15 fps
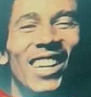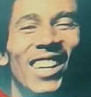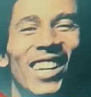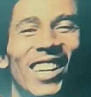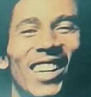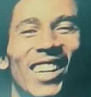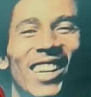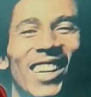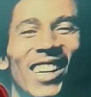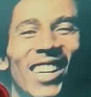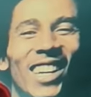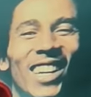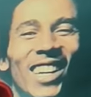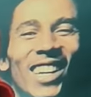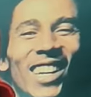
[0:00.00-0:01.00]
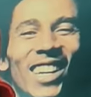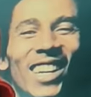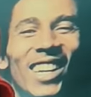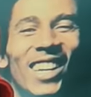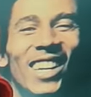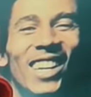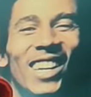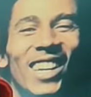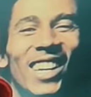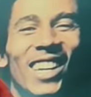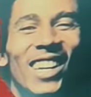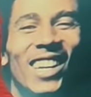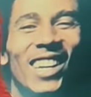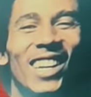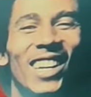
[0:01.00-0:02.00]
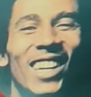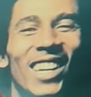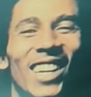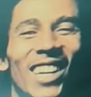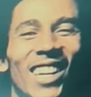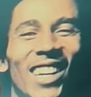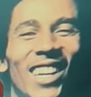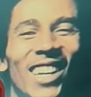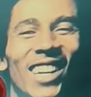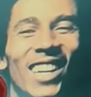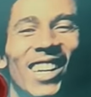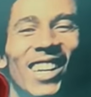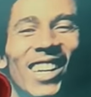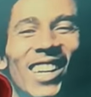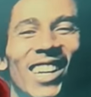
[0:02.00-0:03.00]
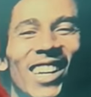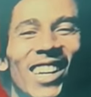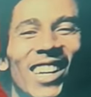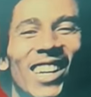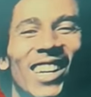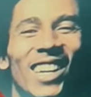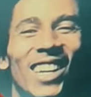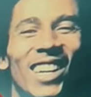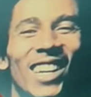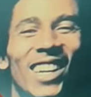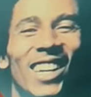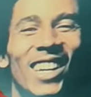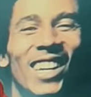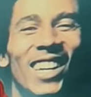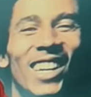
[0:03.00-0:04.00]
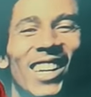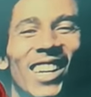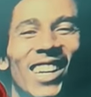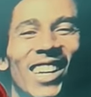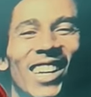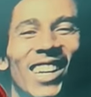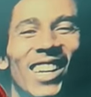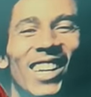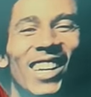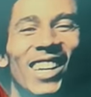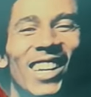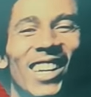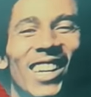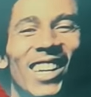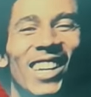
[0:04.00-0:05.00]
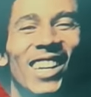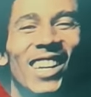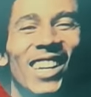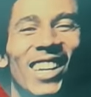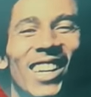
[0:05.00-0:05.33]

The person shown says nothing.